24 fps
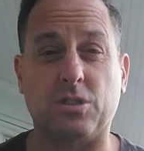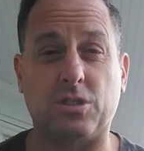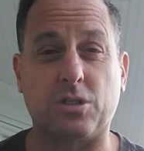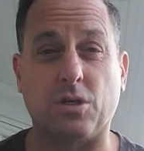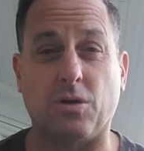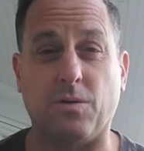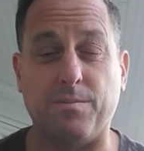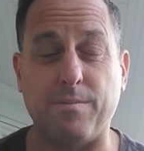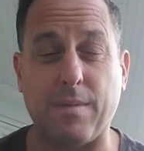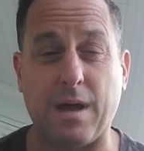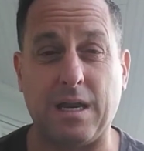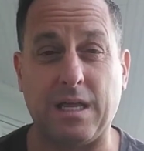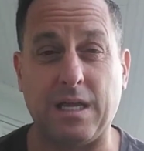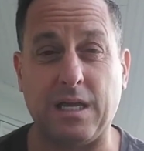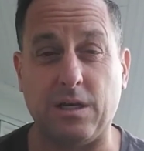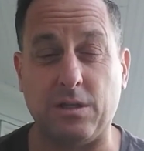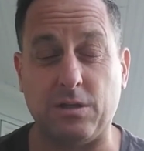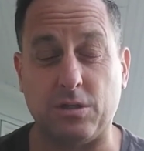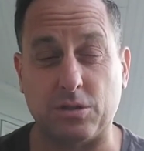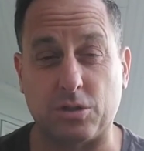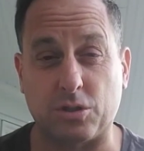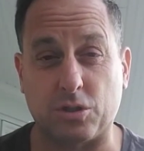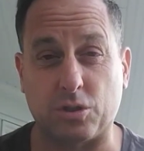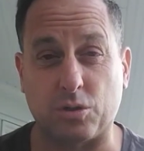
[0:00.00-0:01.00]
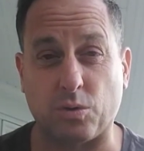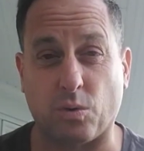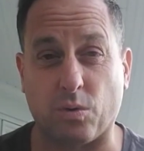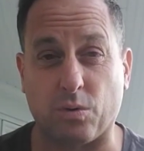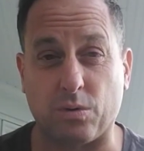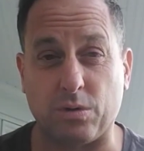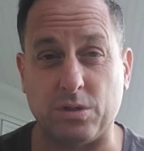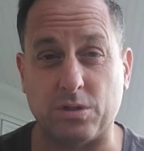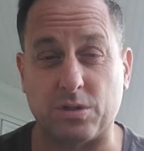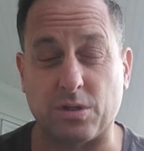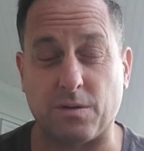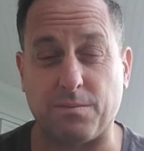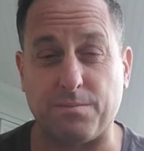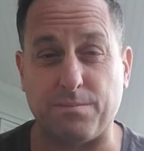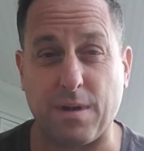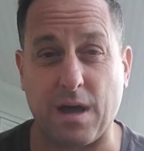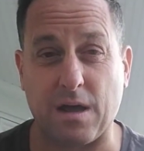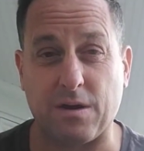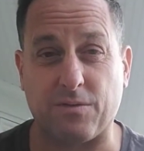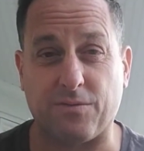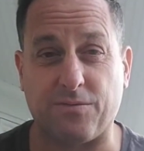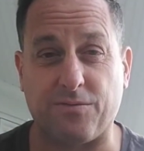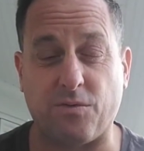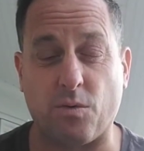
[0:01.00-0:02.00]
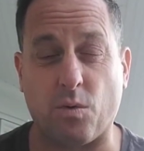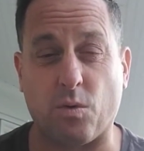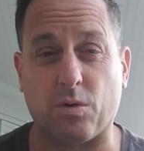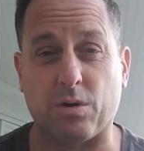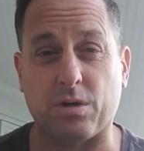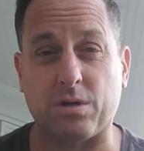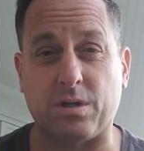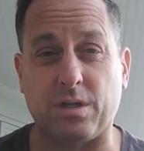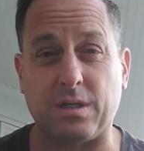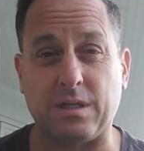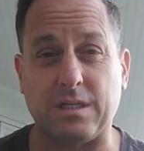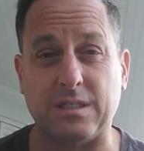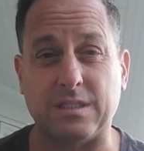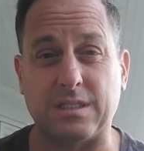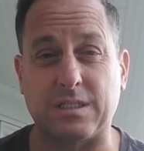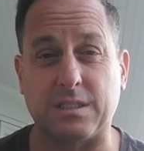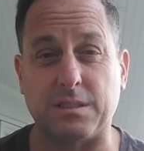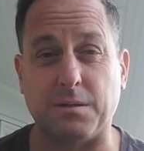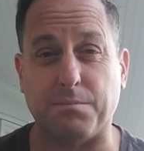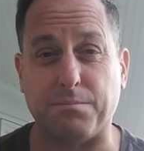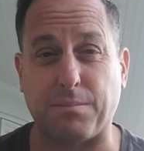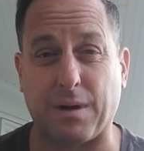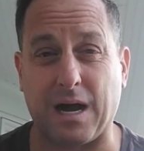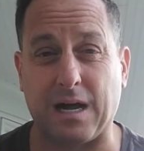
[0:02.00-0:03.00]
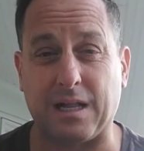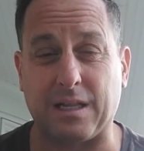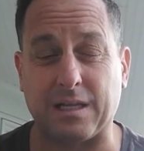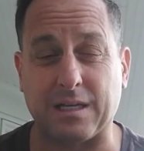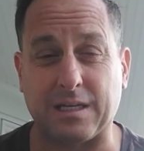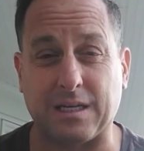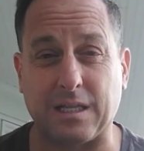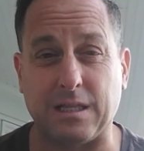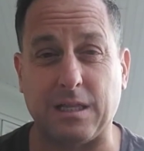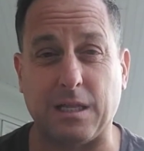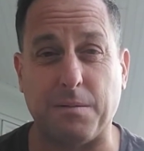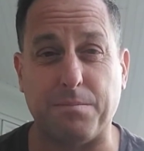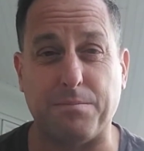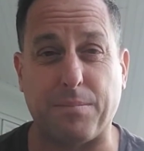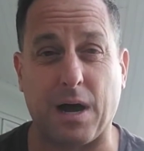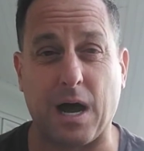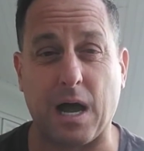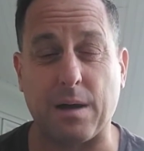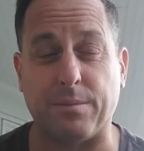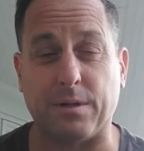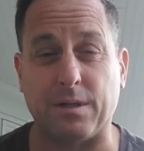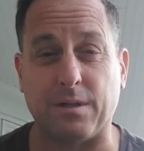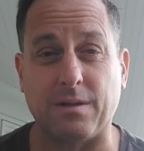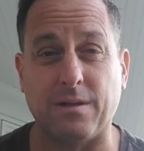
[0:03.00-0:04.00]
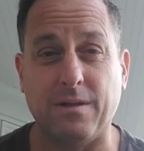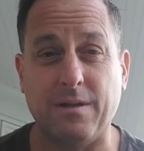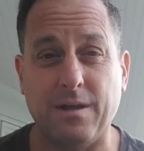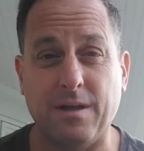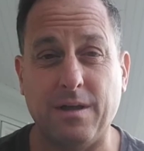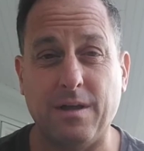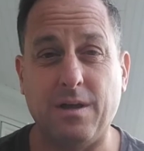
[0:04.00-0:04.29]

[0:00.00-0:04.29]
So many of the stories are metaphorically and symbolic in the Bible